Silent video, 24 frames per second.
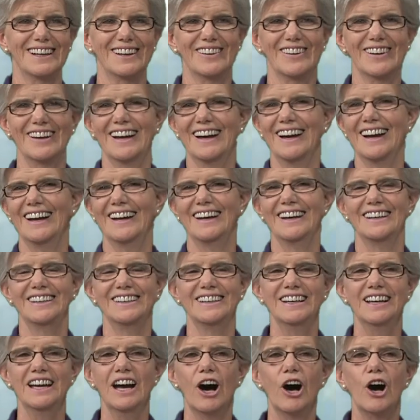Okay, and
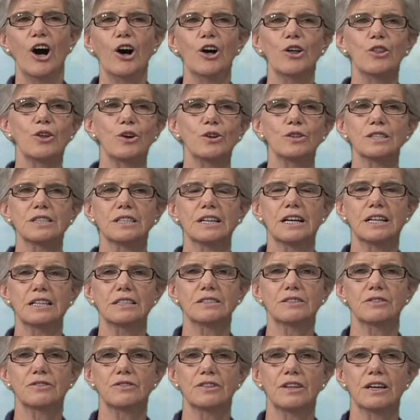all those
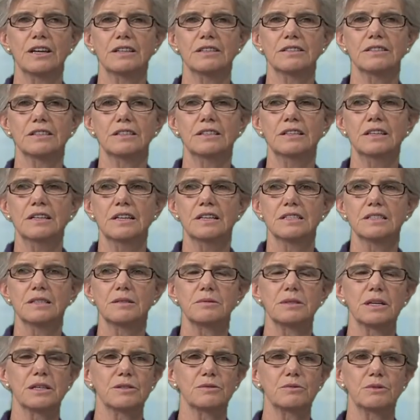kinds of things. And
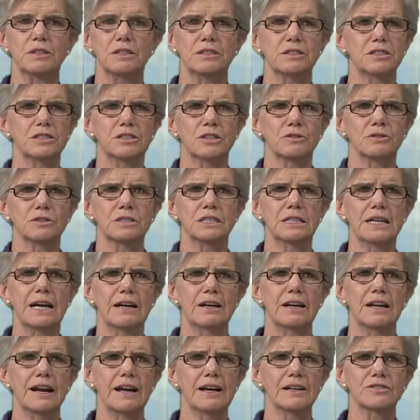sometimes we just don't sit
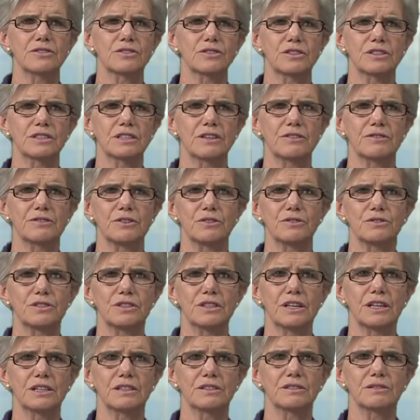down and ask ourselves those
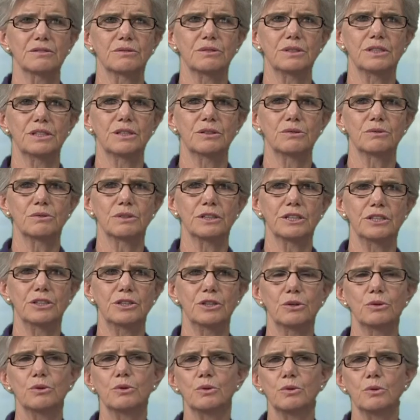things. We don't really
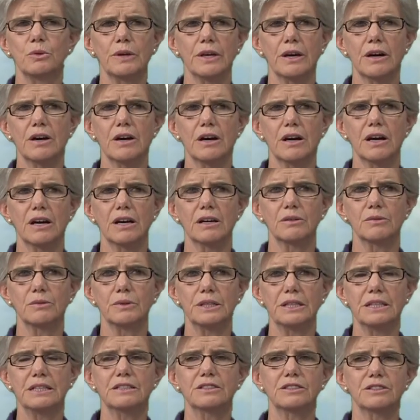know who we are. We
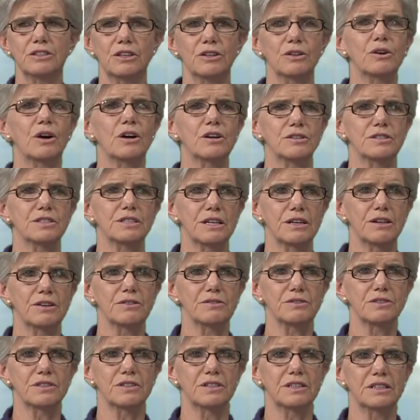need to know
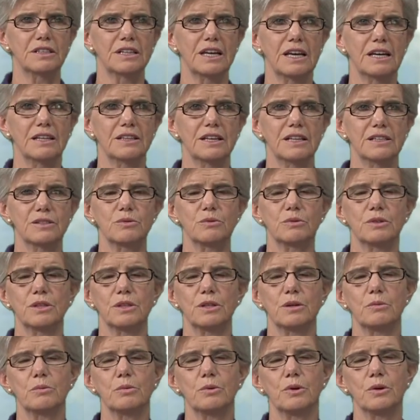ourselves, and that's one of
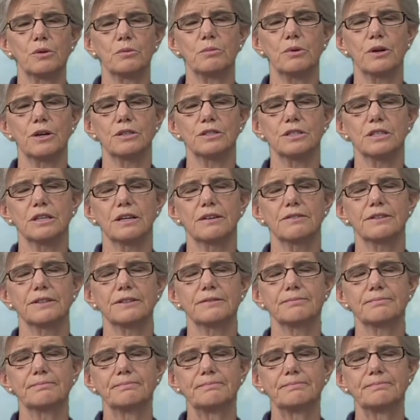the important parts of it.